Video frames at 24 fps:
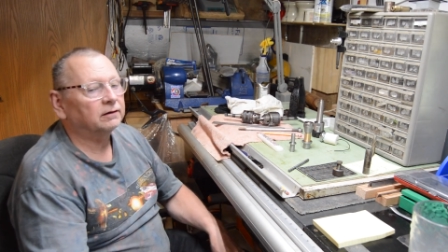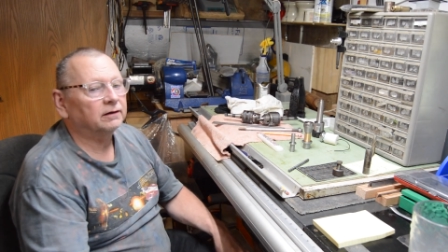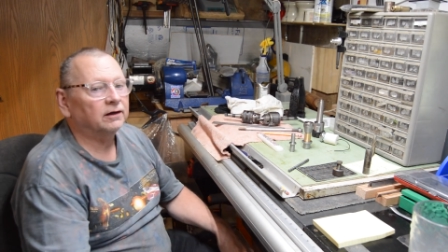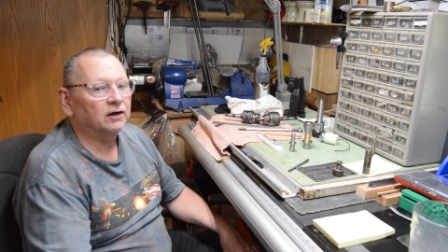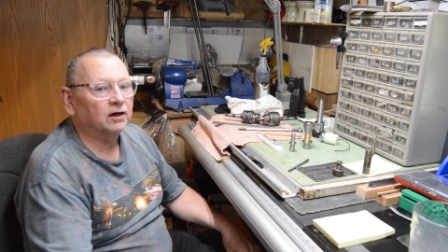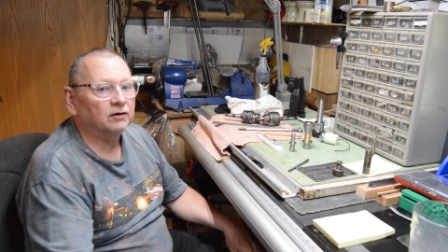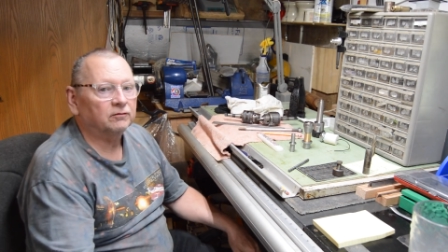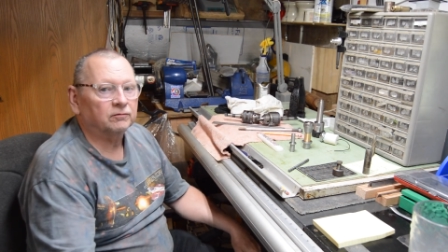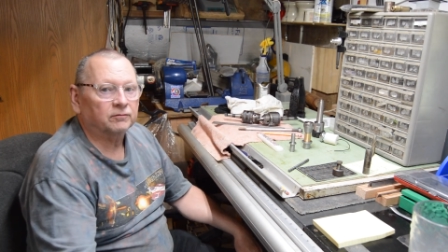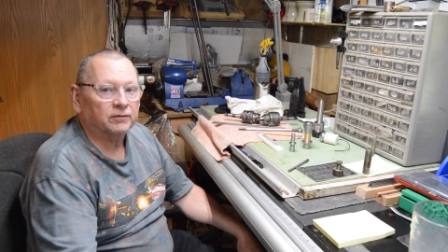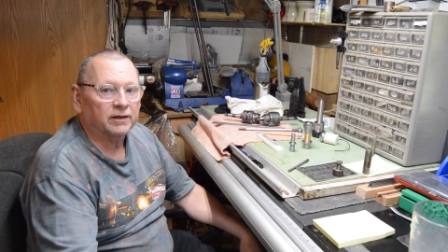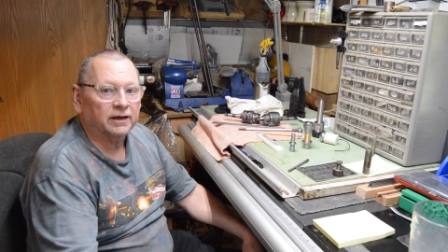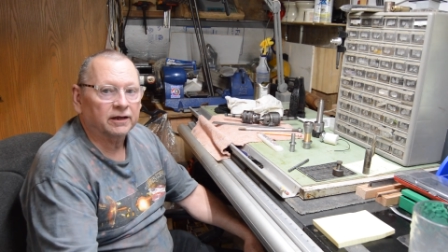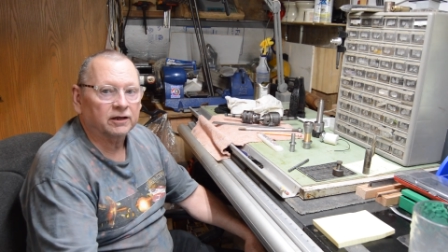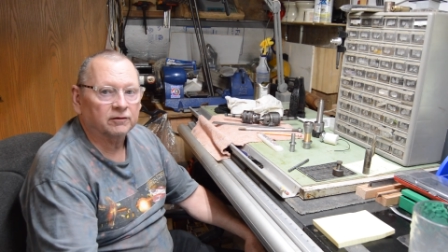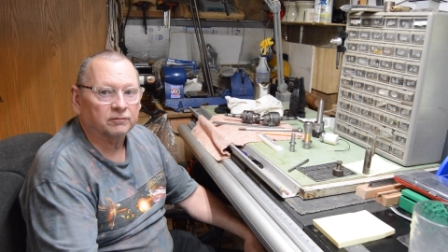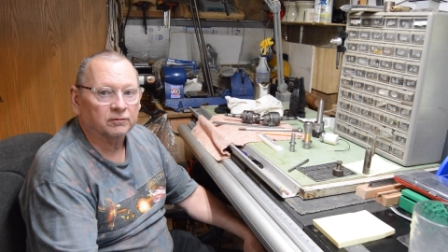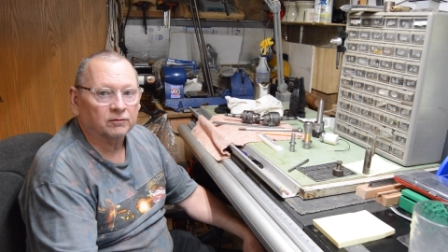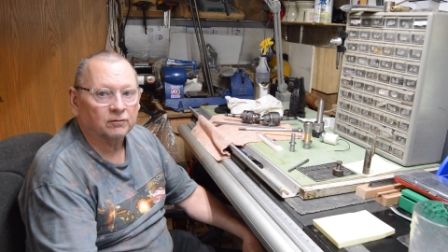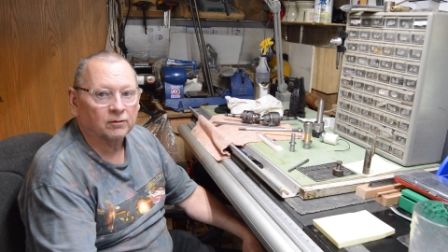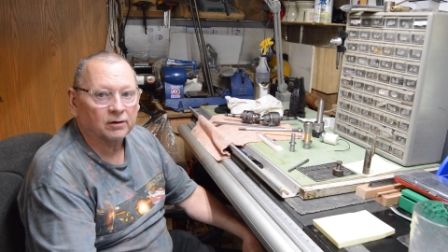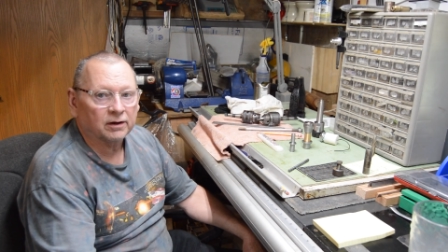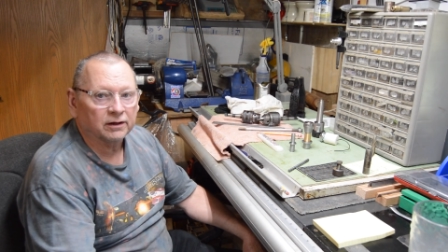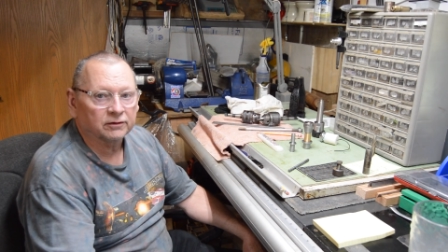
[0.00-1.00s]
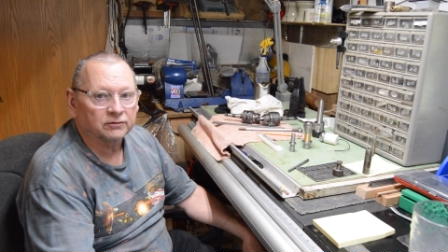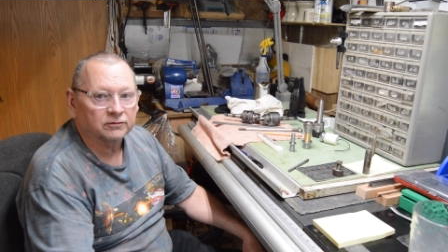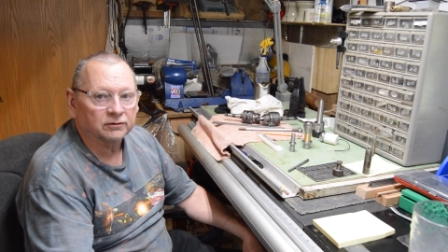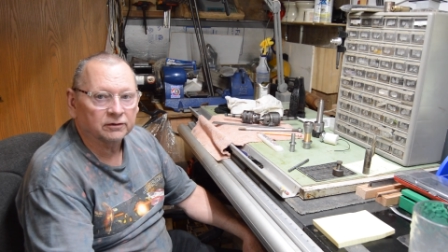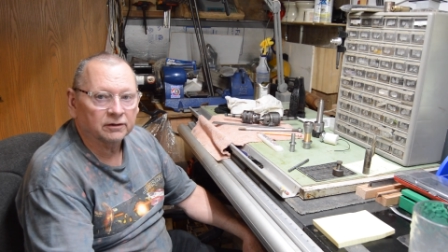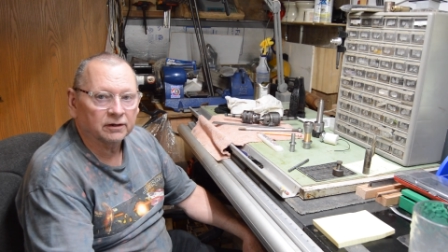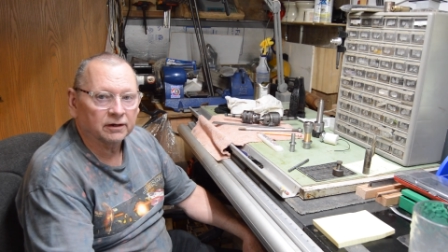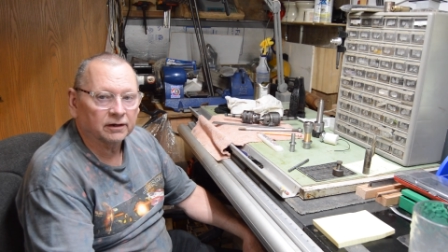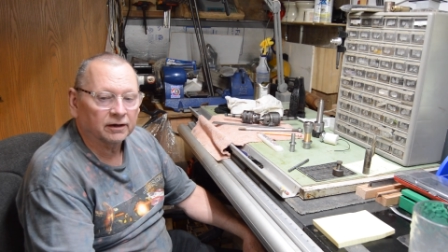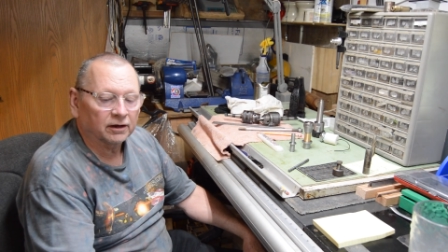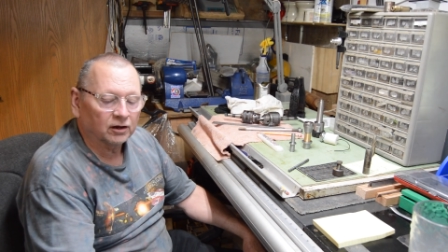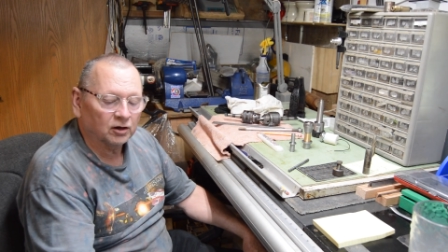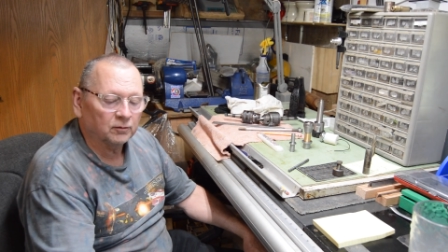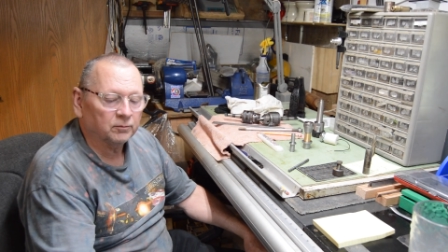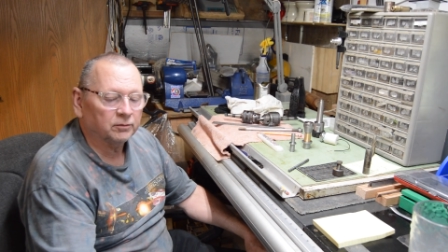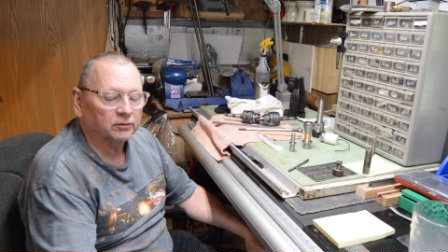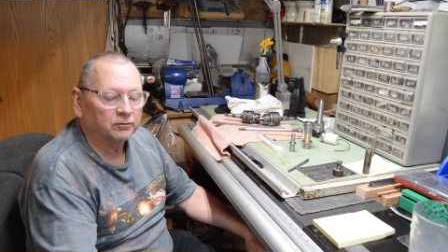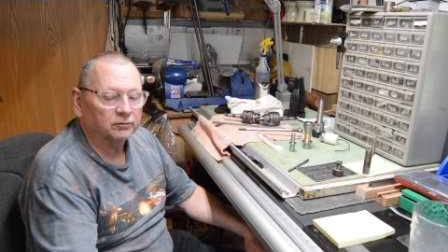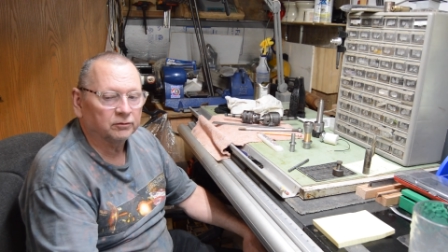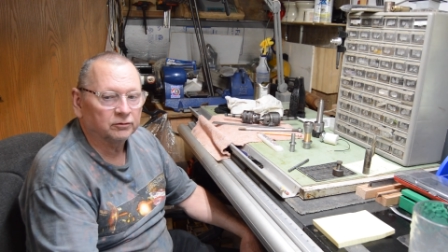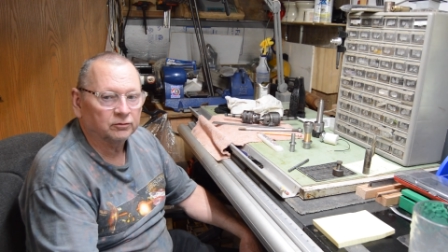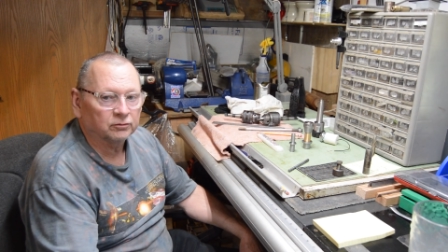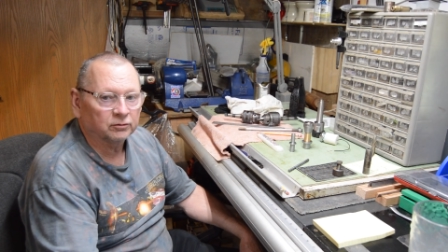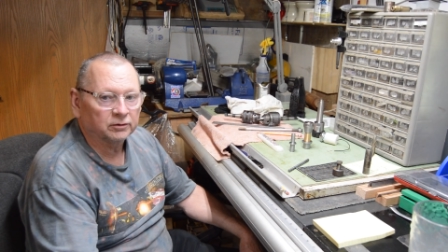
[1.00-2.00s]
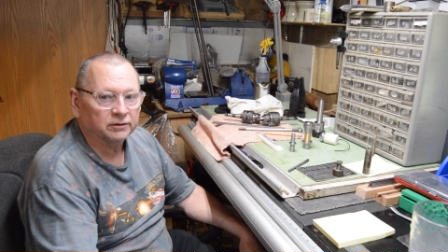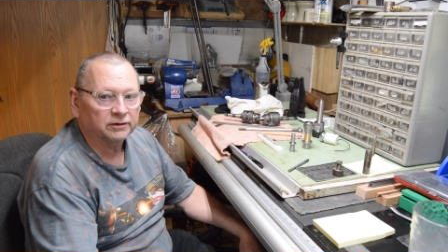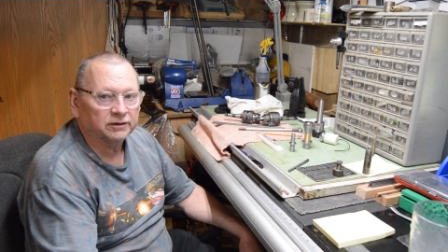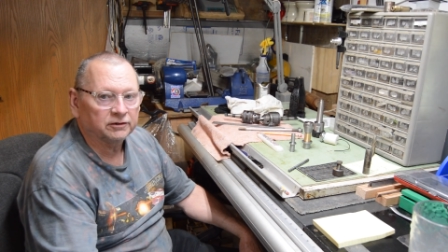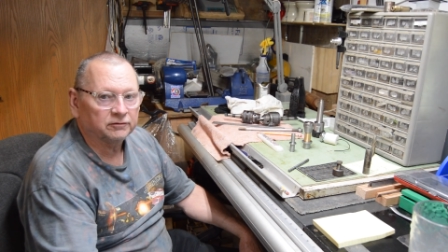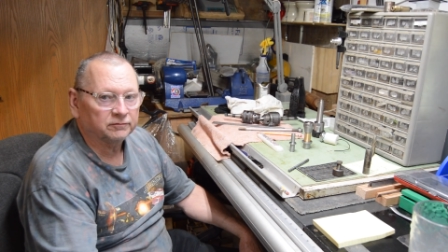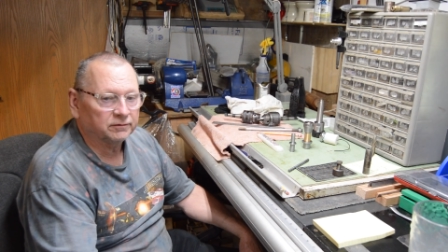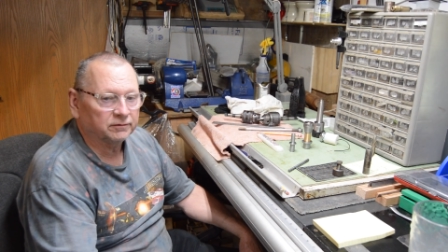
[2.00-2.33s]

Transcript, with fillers: I thank you for watching and I hope you enjoy these